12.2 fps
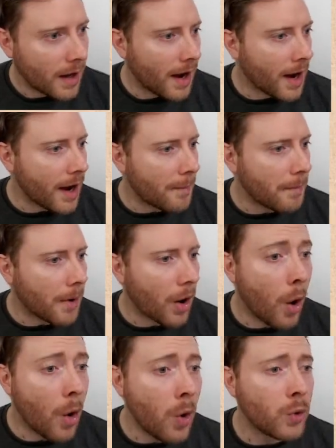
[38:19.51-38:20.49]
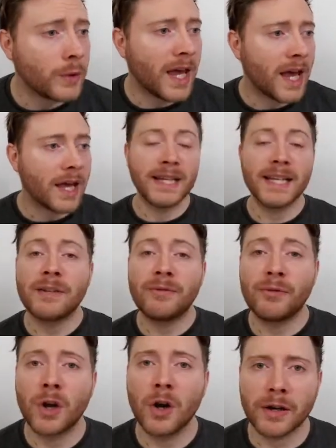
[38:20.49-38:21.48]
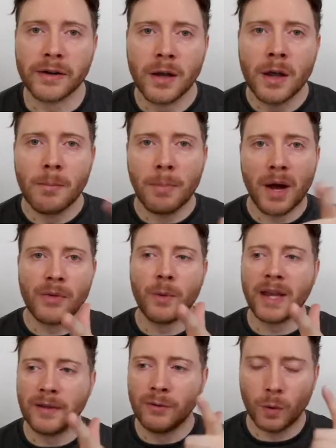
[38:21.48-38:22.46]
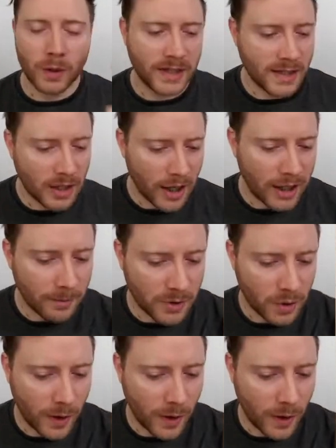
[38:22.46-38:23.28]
Oh, yeah, nearly forgot. By the way, if you want to sign up